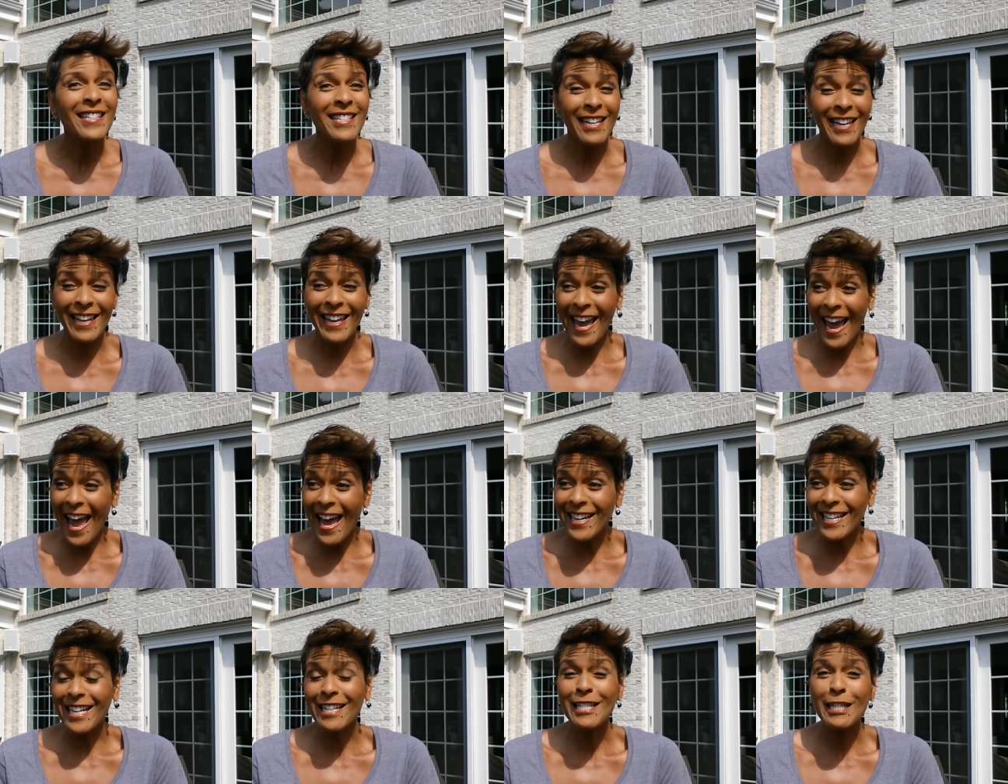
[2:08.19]
to
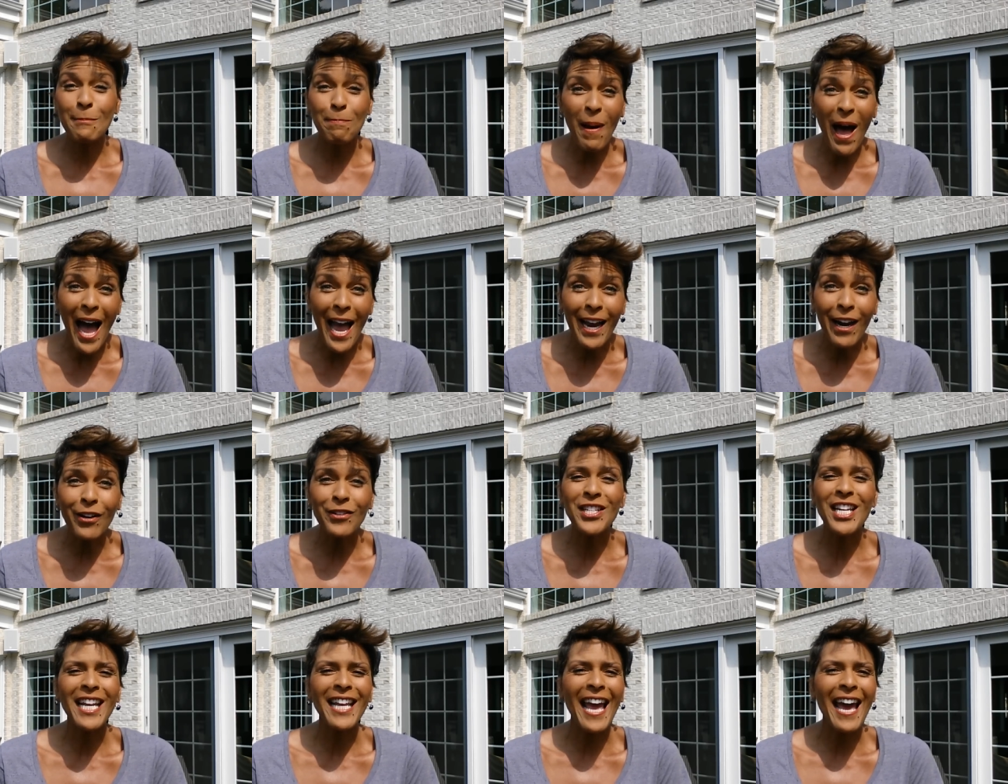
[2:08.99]
get
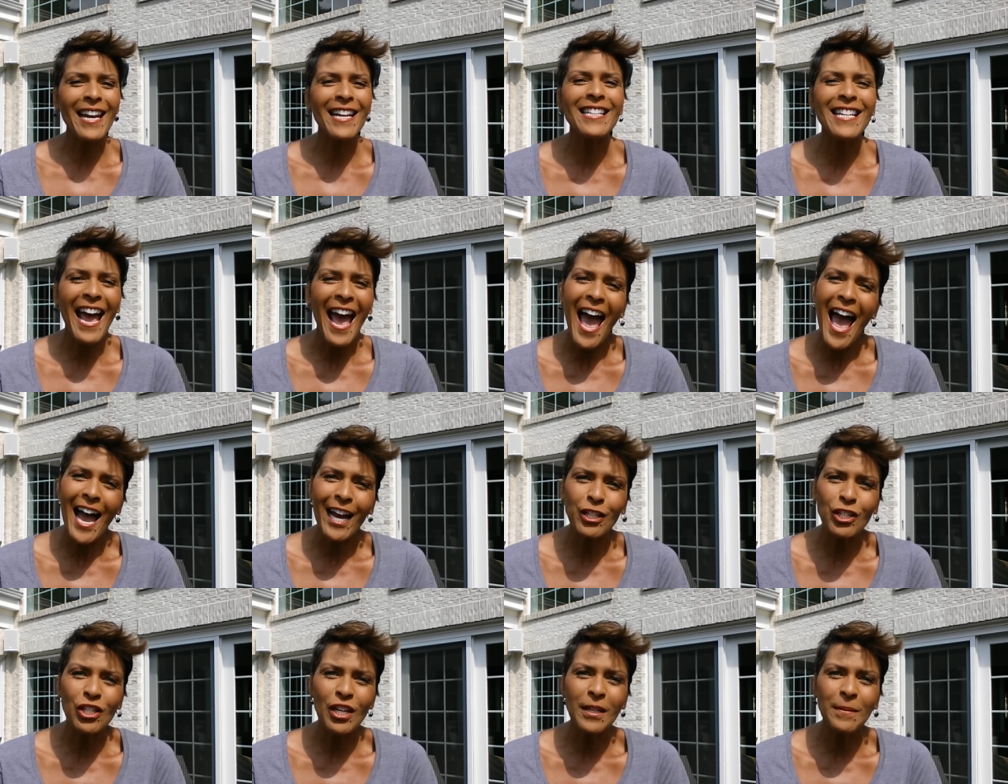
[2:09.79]
inspired, to get into
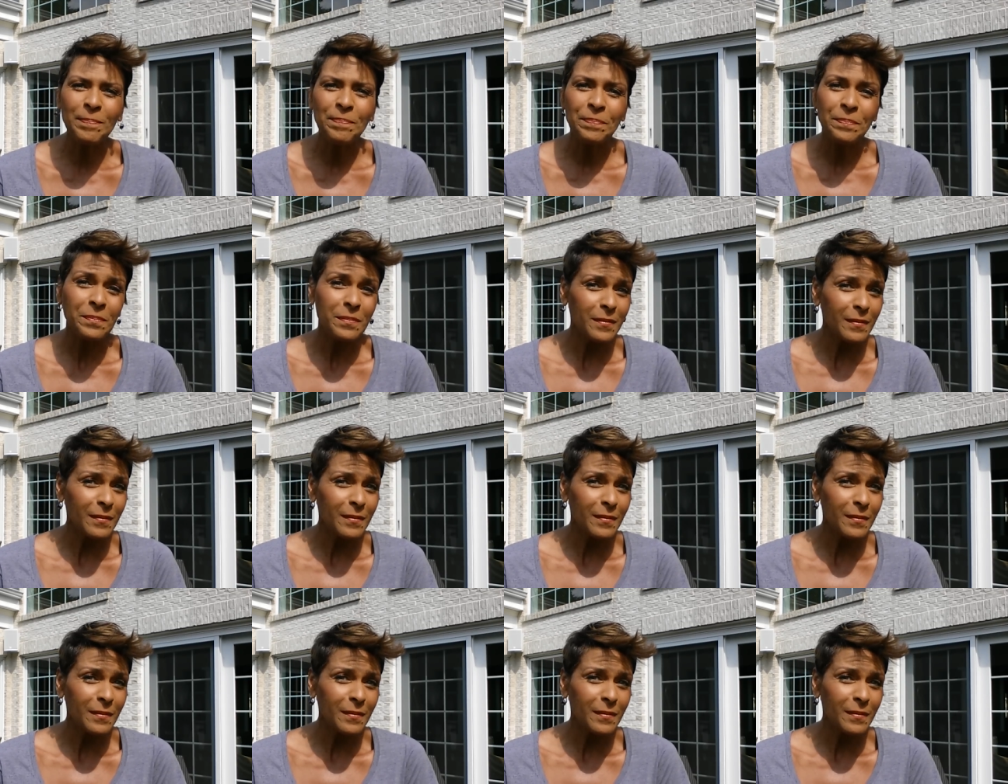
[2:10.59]
action